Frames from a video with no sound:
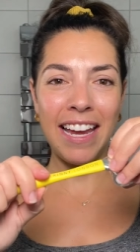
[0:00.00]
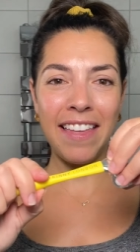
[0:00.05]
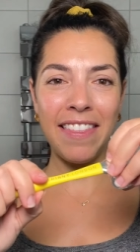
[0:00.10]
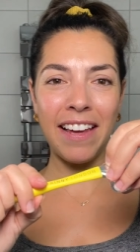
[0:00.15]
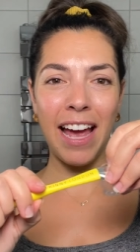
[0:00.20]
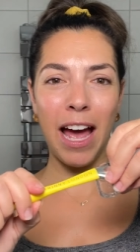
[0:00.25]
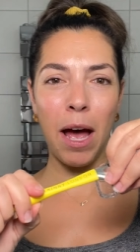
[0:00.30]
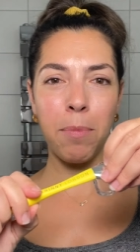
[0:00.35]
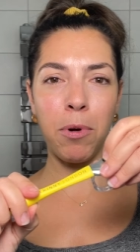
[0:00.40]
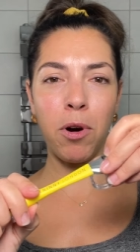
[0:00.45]

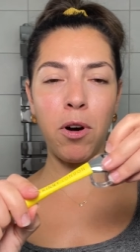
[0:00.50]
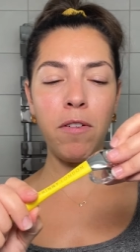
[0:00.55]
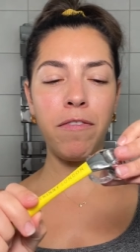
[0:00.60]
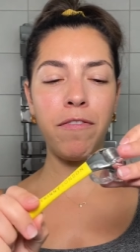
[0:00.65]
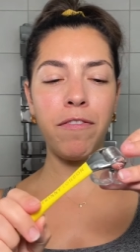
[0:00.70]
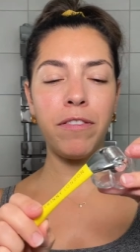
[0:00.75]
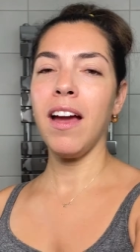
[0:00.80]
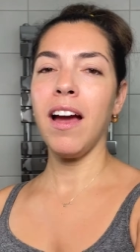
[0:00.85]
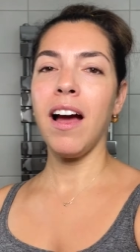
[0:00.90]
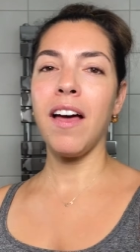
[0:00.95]
Take the cap
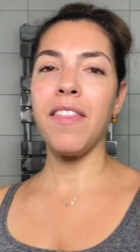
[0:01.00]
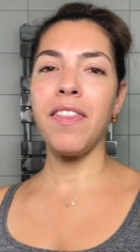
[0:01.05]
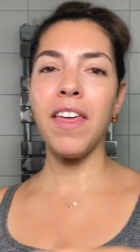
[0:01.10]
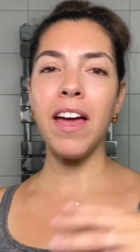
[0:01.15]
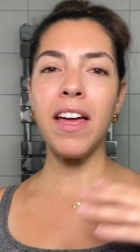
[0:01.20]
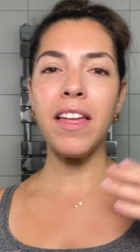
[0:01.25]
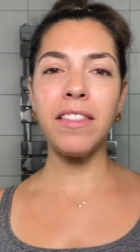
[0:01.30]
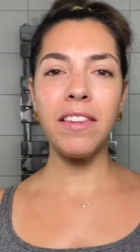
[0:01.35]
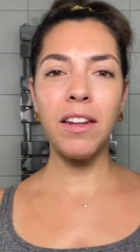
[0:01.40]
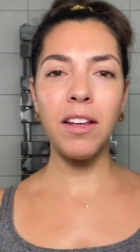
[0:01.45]
off, and
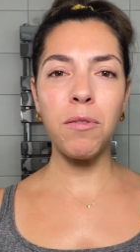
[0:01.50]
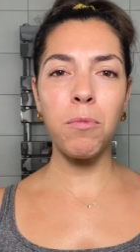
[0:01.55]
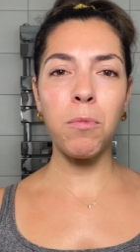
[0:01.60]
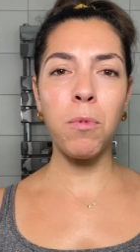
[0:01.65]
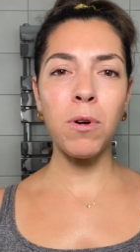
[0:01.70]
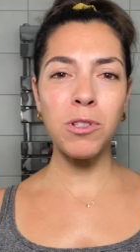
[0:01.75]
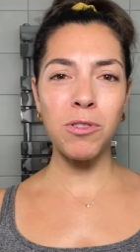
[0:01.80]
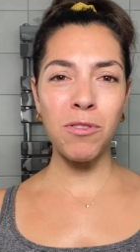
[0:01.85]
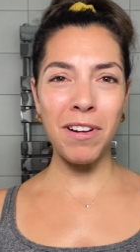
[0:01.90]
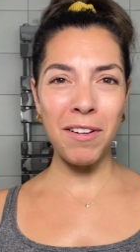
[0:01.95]
then
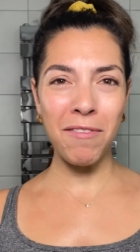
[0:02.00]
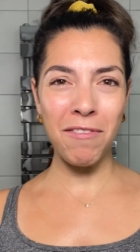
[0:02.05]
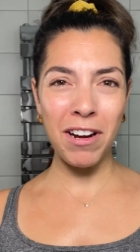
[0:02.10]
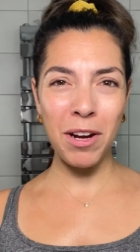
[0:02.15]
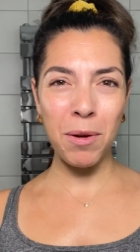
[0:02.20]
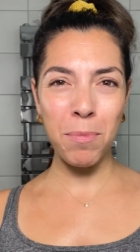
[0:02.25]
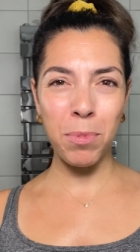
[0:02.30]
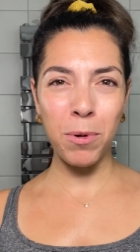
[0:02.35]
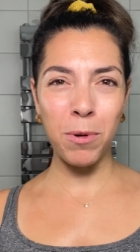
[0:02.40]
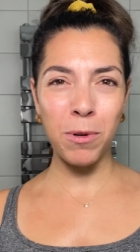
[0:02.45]
what's really,
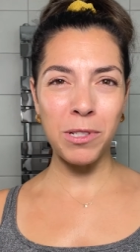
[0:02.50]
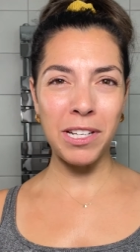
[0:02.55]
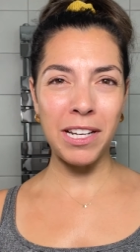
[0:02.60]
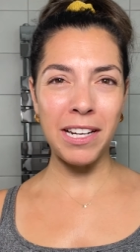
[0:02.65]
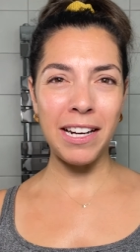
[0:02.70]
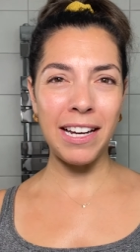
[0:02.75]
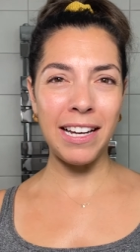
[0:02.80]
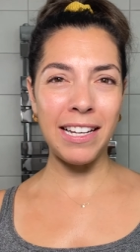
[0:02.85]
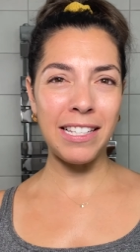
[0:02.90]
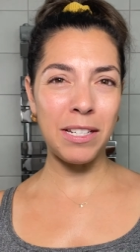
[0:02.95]
really
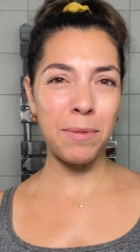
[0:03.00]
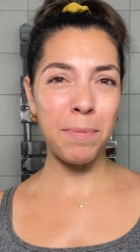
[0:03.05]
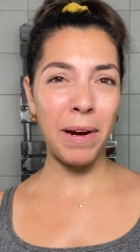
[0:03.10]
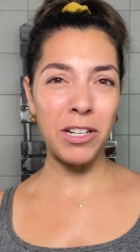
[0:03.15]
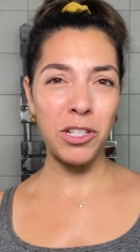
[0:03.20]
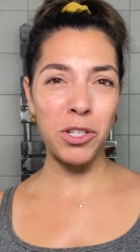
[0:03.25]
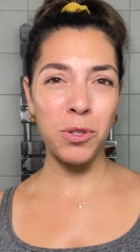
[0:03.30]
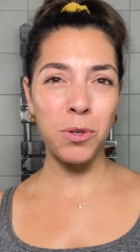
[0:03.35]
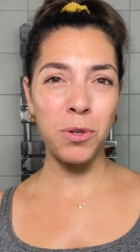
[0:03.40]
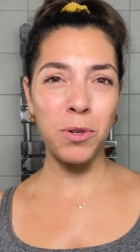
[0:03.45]
important is to
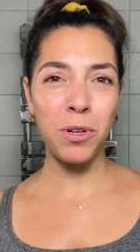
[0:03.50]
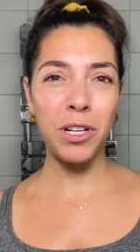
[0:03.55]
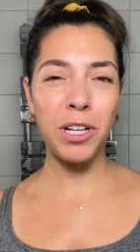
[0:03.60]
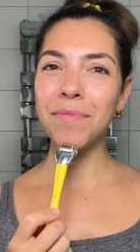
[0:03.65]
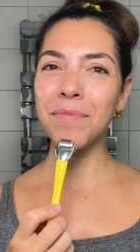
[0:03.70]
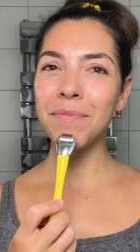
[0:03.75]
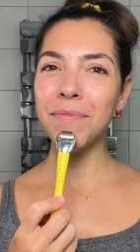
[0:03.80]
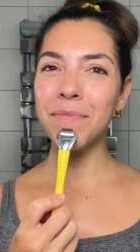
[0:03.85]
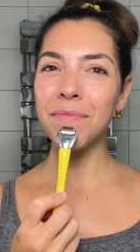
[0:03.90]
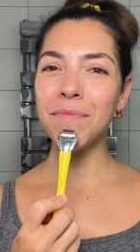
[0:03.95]
make sure
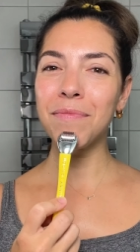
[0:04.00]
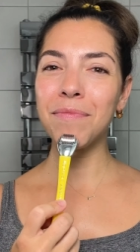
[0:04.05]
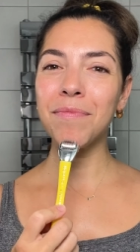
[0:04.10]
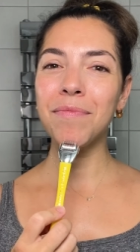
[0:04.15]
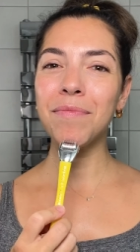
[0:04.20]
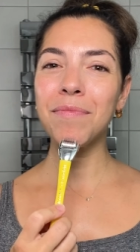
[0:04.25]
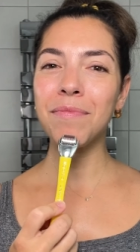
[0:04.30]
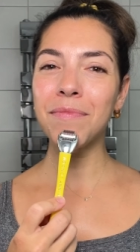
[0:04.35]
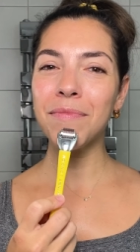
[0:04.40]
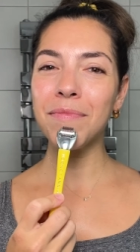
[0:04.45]
you go
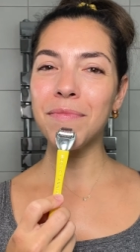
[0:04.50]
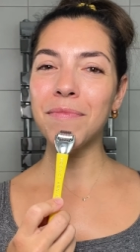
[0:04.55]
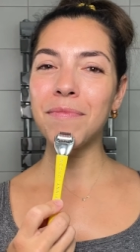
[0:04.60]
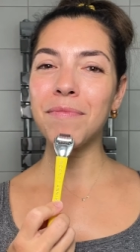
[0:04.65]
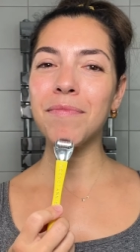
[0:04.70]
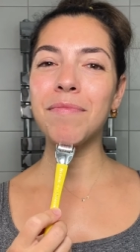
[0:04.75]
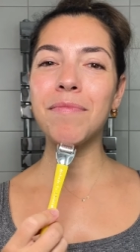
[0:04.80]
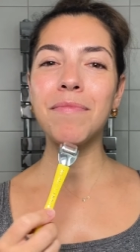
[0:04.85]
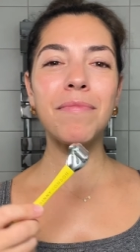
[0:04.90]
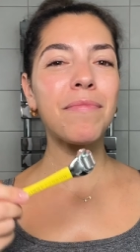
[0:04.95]
in small
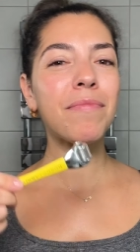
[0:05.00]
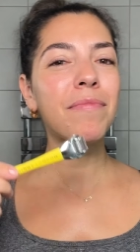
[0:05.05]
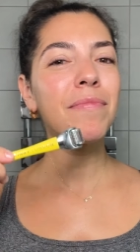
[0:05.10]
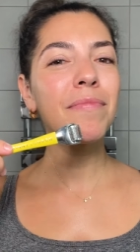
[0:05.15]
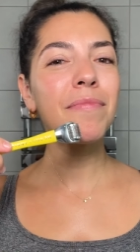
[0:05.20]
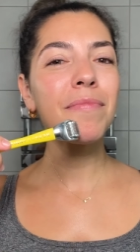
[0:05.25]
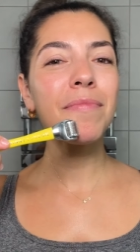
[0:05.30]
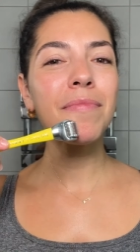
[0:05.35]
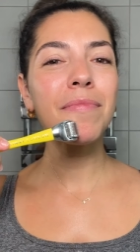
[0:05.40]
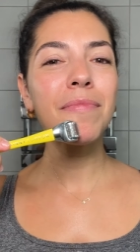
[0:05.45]

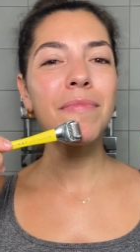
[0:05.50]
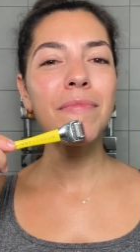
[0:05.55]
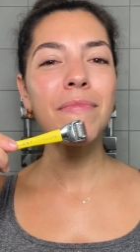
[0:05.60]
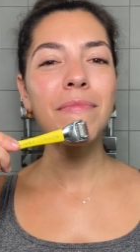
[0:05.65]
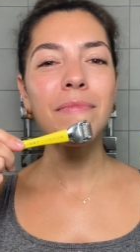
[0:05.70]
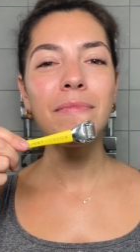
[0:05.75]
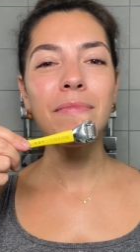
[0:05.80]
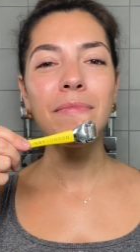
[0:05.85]
sections. I'm going to